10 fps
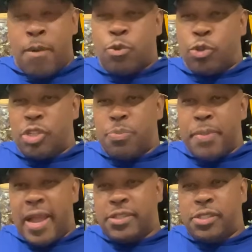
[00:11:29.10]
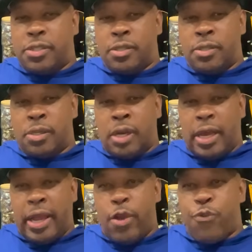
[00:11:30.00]
So just imagine
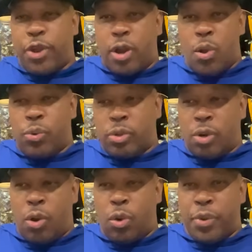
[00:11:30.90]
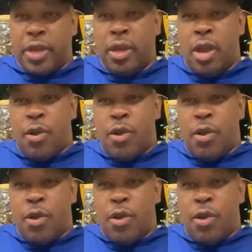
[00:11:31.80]
every corner all the way